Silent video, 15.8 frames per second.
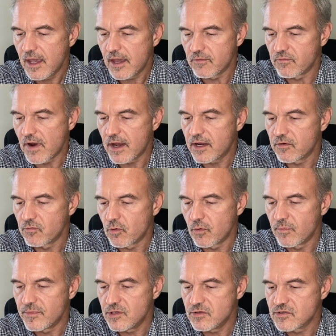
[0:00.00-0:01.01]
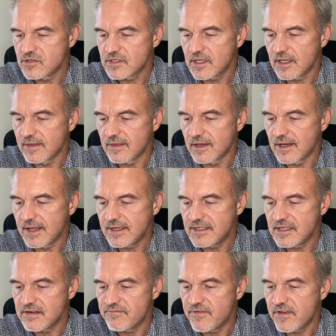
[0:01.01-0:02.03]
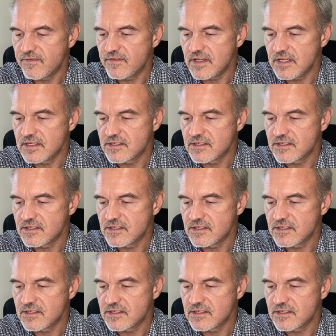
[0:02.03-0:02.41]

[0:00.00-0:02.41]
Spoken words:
and rock and roll music in the 1950s,